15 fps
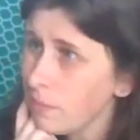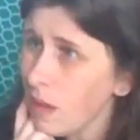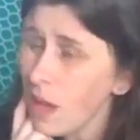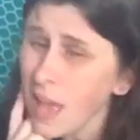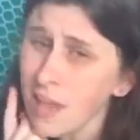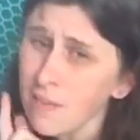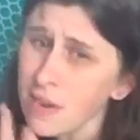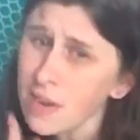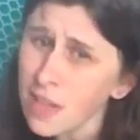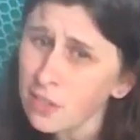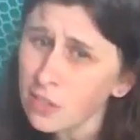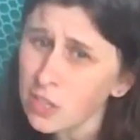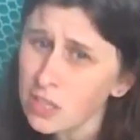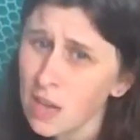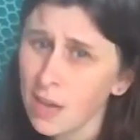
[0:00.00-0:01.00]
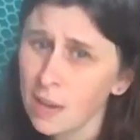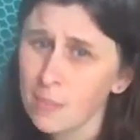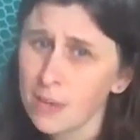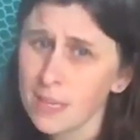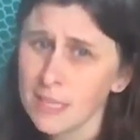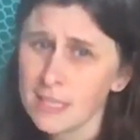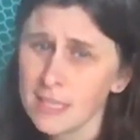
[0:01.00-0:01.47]
I have another song I'm
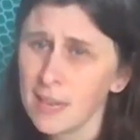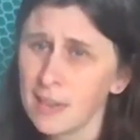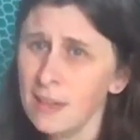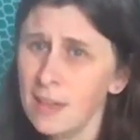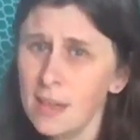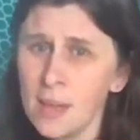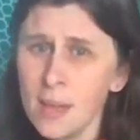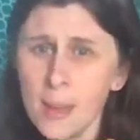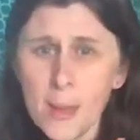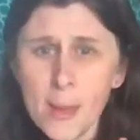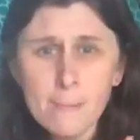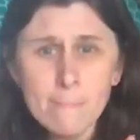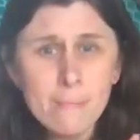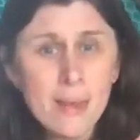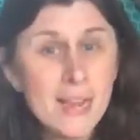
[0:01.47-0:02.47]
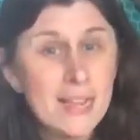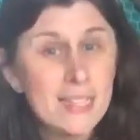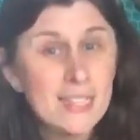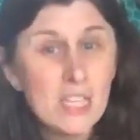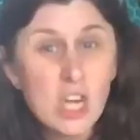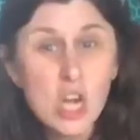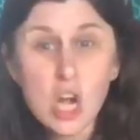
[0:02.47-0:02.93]
going to sing, but
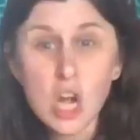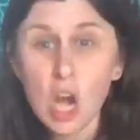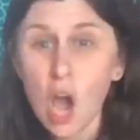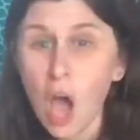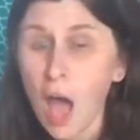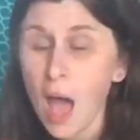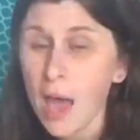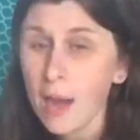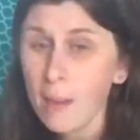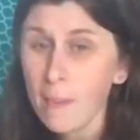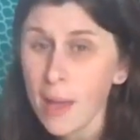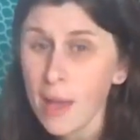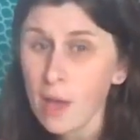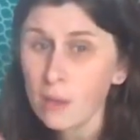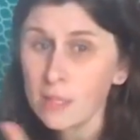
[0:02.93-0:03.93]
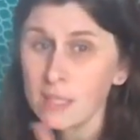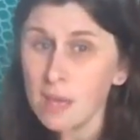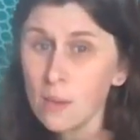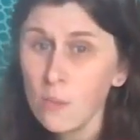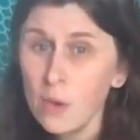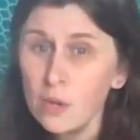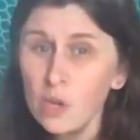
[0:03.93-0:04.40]
it's not about
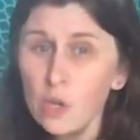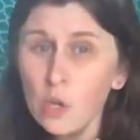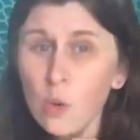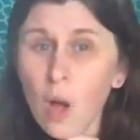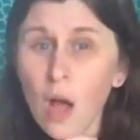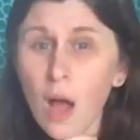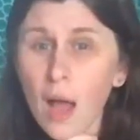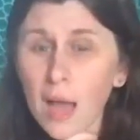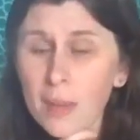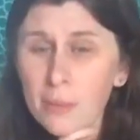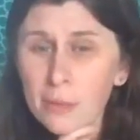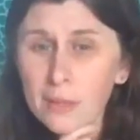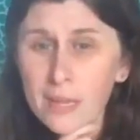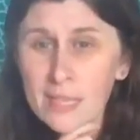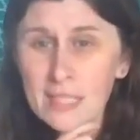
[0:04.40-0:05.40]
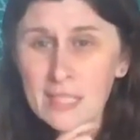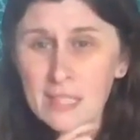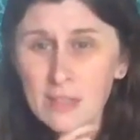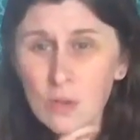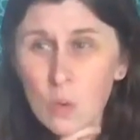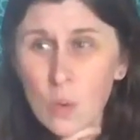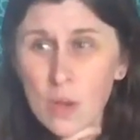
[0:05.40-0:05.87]
someone who hibernates
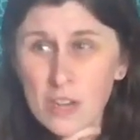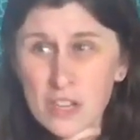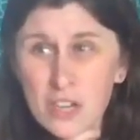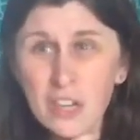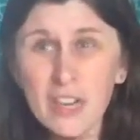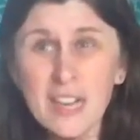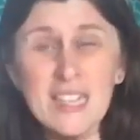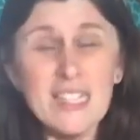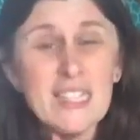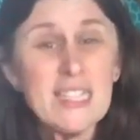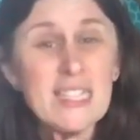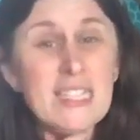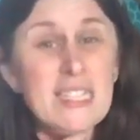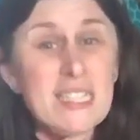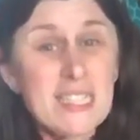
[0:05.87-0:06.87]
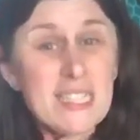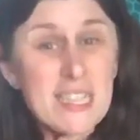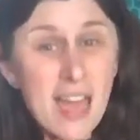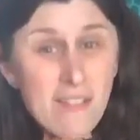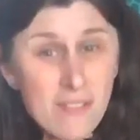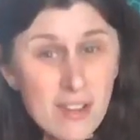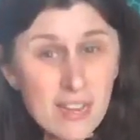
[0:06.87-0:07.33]
in the winter. It's
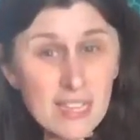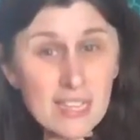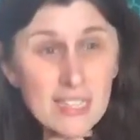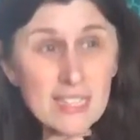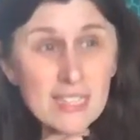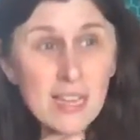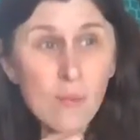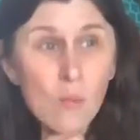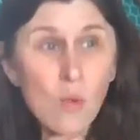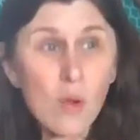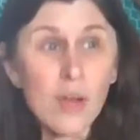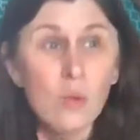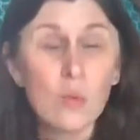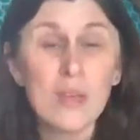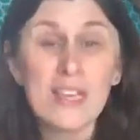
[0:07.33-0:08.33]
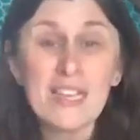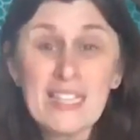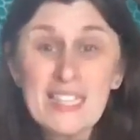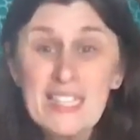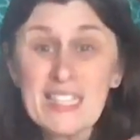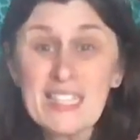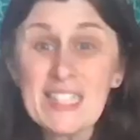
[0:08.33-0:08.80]
definitely someone we
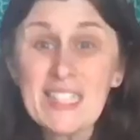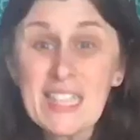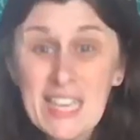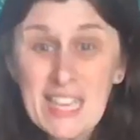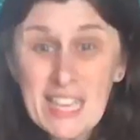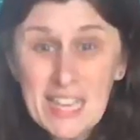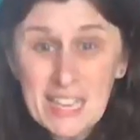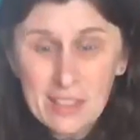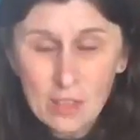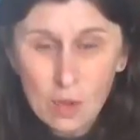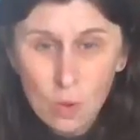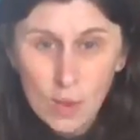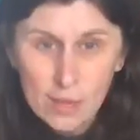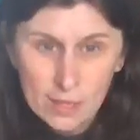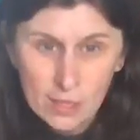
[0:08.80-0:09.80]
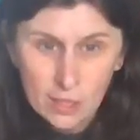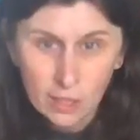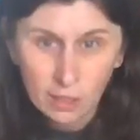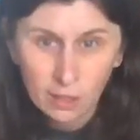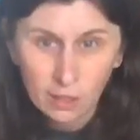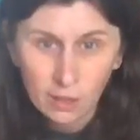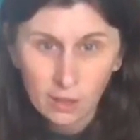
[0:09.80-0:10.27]
see in the
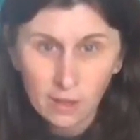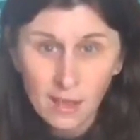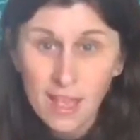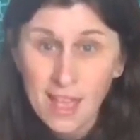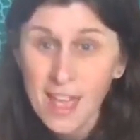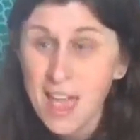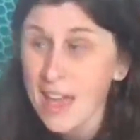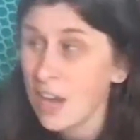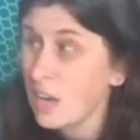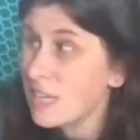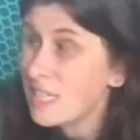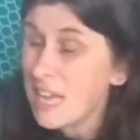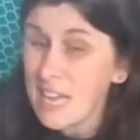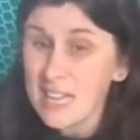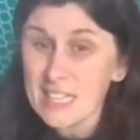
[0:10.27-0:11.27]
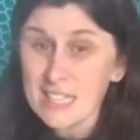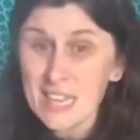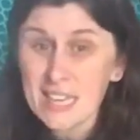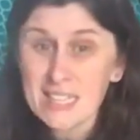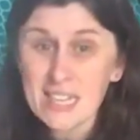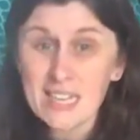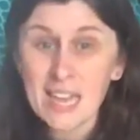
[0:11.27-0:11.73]
winter. And on days
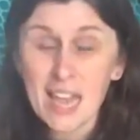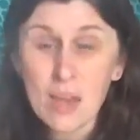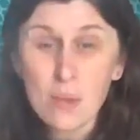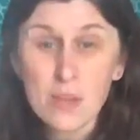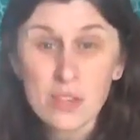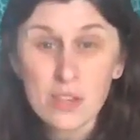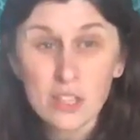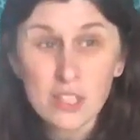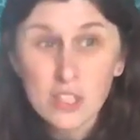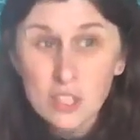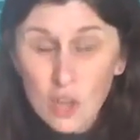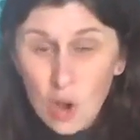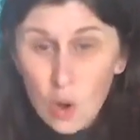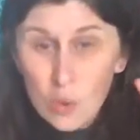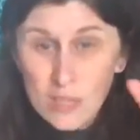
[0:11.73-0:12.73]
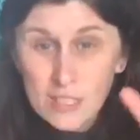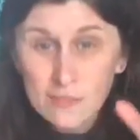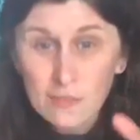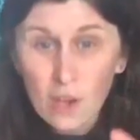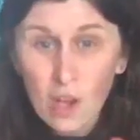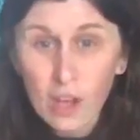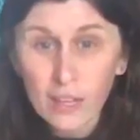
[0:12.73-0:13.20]
like today when there's snow is
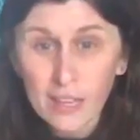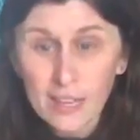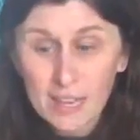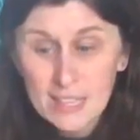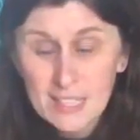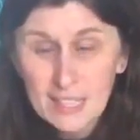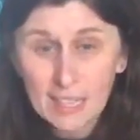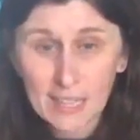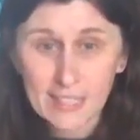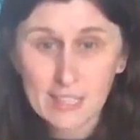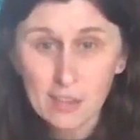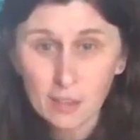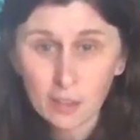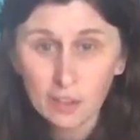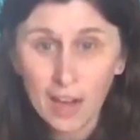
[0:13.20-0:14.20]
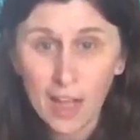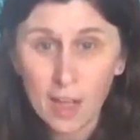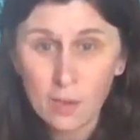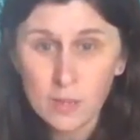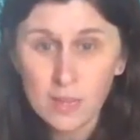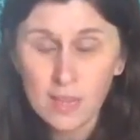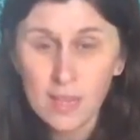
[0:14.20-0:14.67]
falling and it's collecting in the
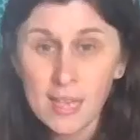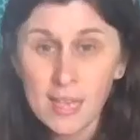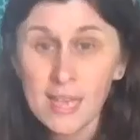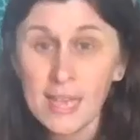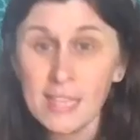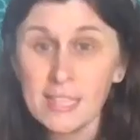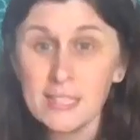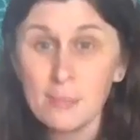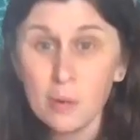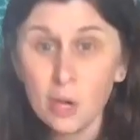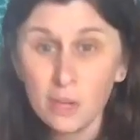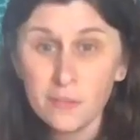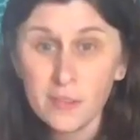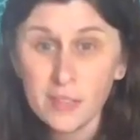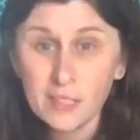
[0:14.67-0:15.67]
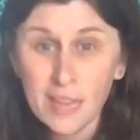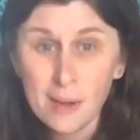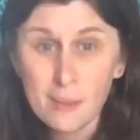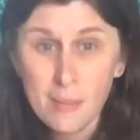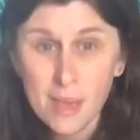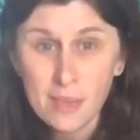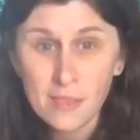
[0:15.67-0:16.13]
ground, it's the perfect day
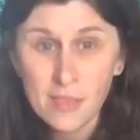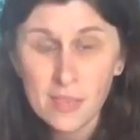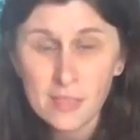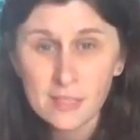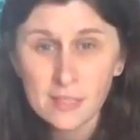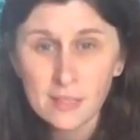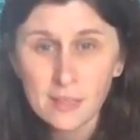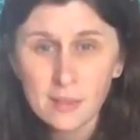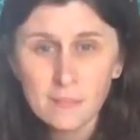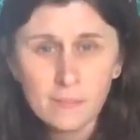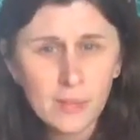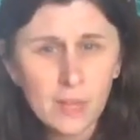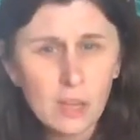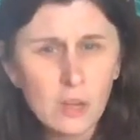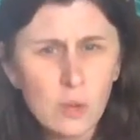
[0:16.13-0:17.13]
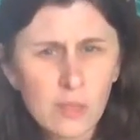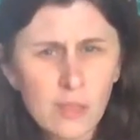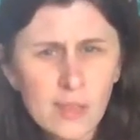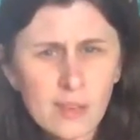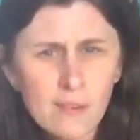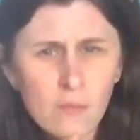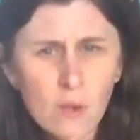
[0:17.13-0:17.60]
to make these. Can you
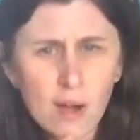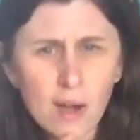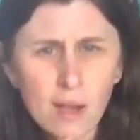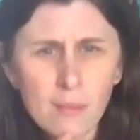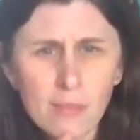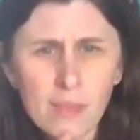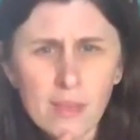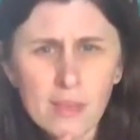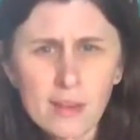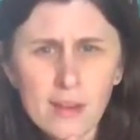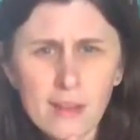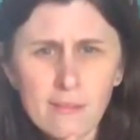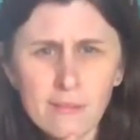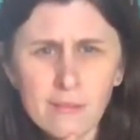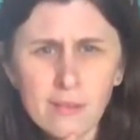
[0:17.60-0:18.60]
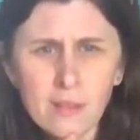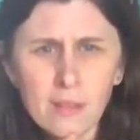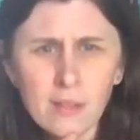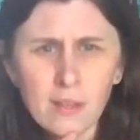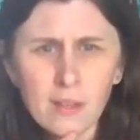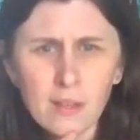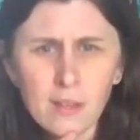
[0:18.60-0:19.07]
think of what I'm thinking of?
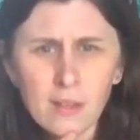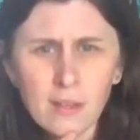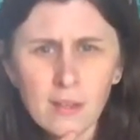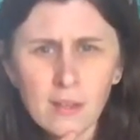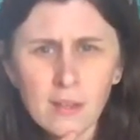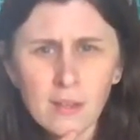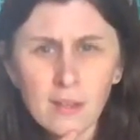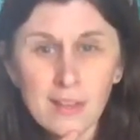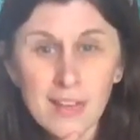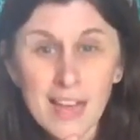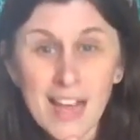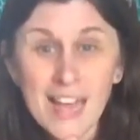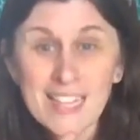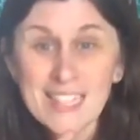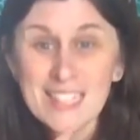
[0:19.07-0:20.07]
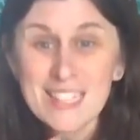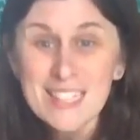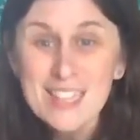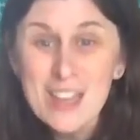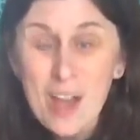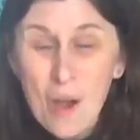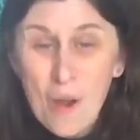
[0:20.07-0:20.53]
A
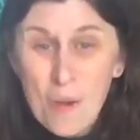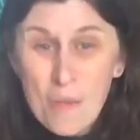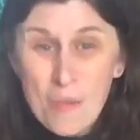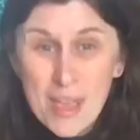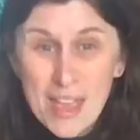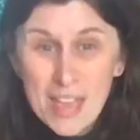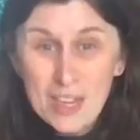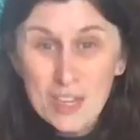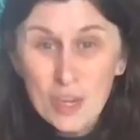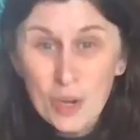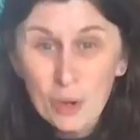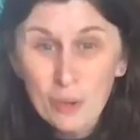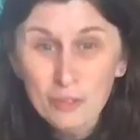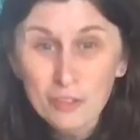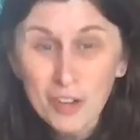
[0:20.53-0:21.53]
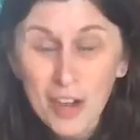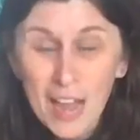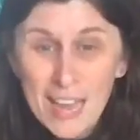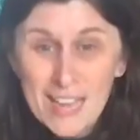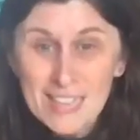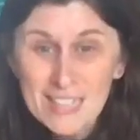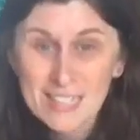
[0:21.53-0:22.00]
snowman, you're
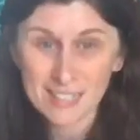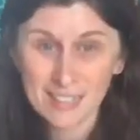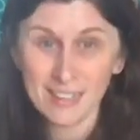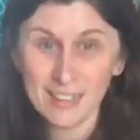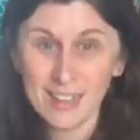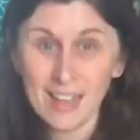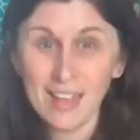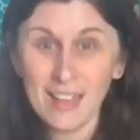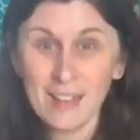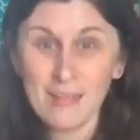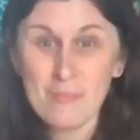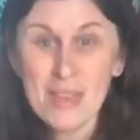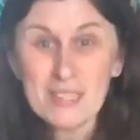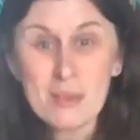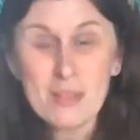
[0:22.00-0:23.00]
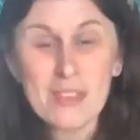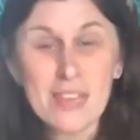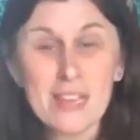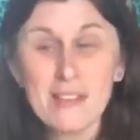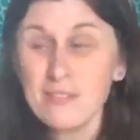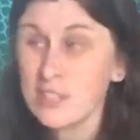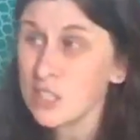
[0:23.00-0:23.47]
right. Makes me
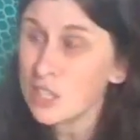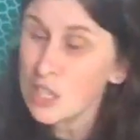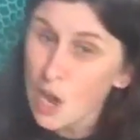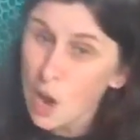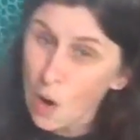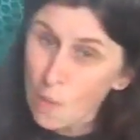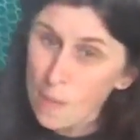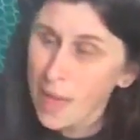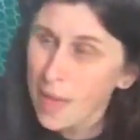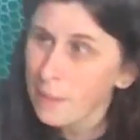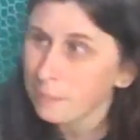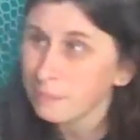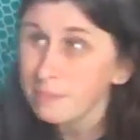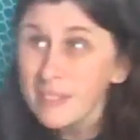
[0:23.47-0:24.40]
think of snowmen.